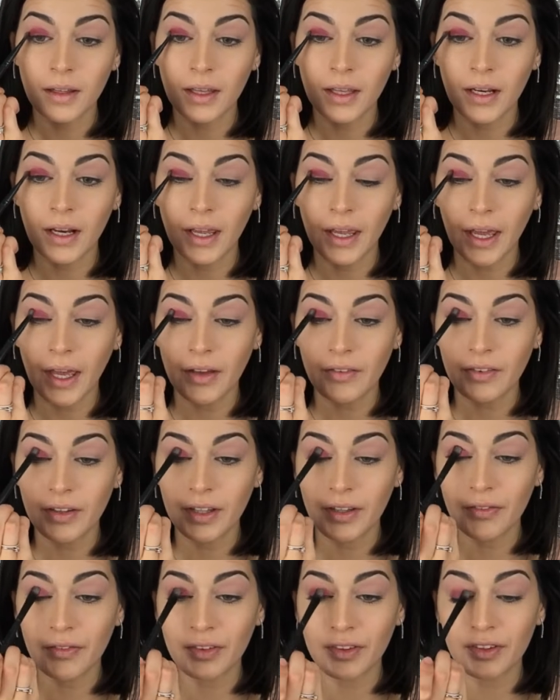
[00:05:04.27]
And I haven't
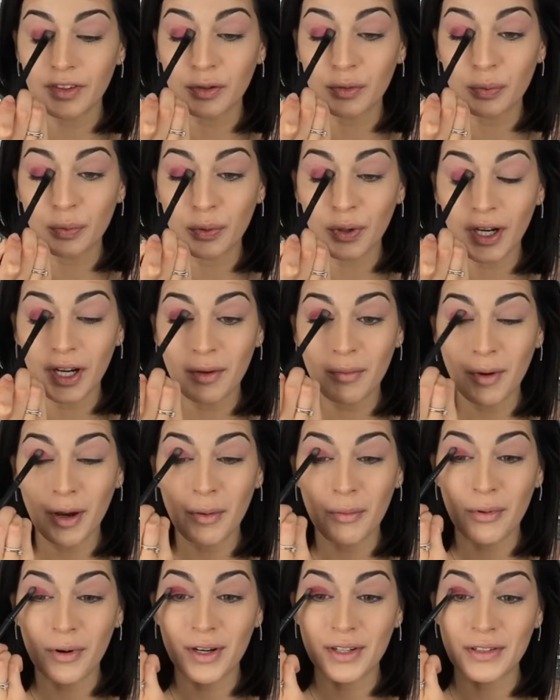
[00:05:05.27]
even sprayed my
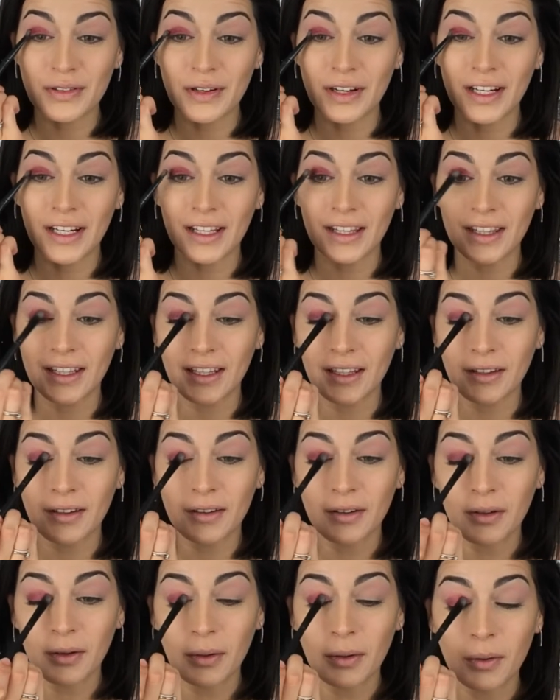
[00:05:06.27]
brush or anything.
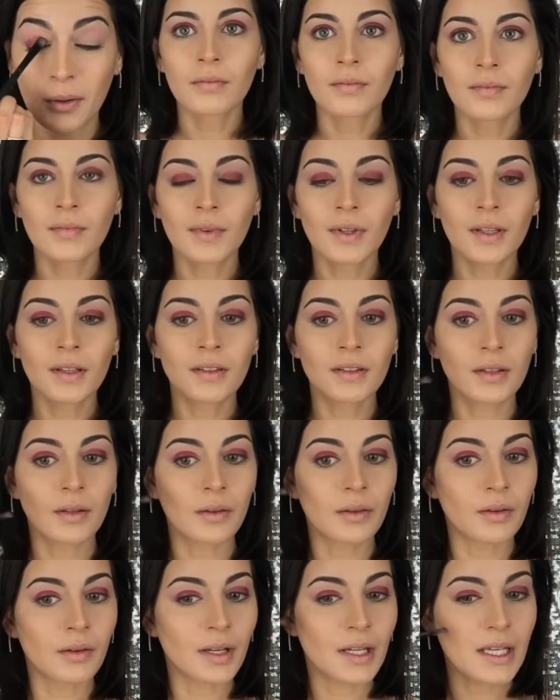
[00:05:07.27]
So
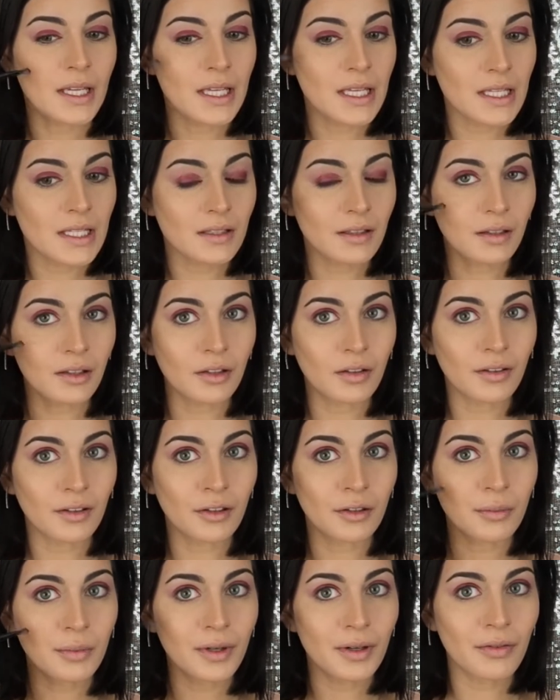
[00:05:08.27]
there is a
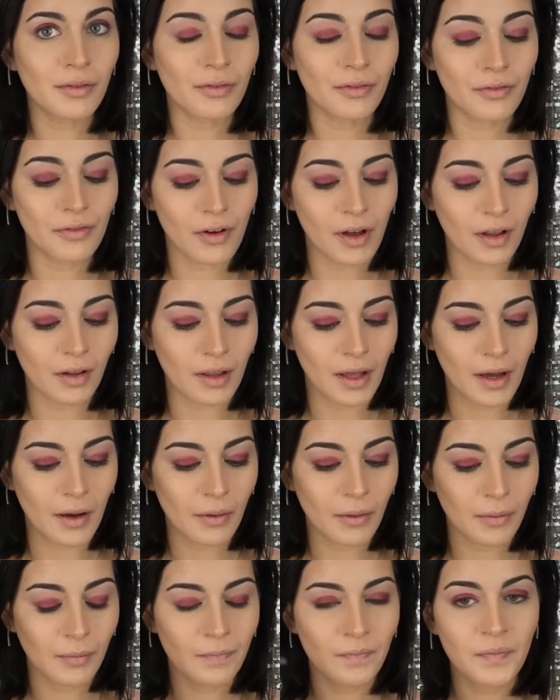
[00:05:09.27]
little bit of
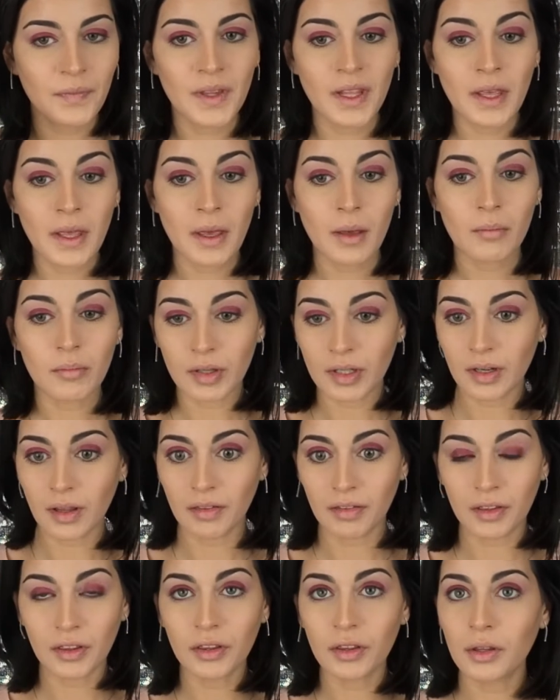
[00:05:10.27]
fallout, but
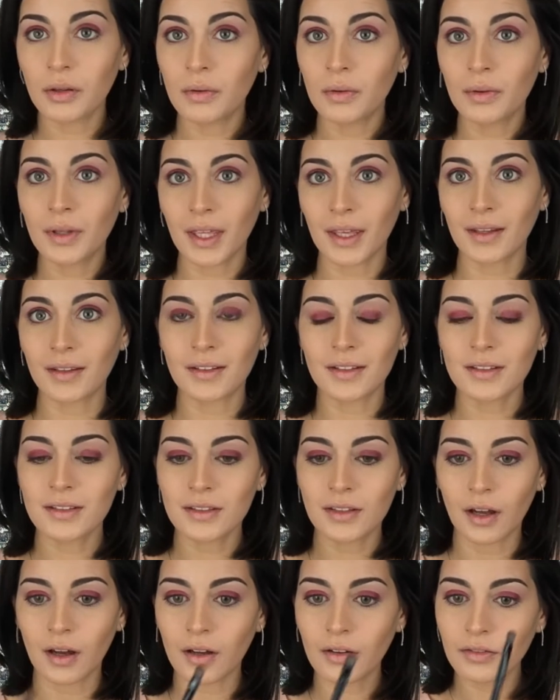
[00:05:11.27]
nothing you can't
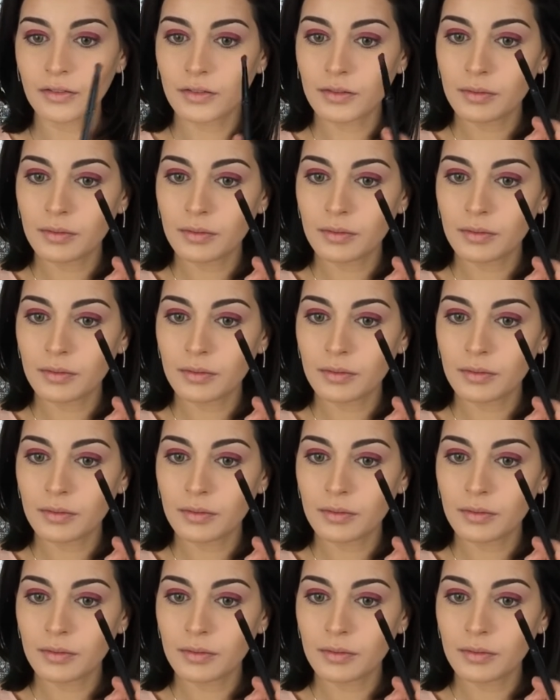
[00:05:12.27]
dust off.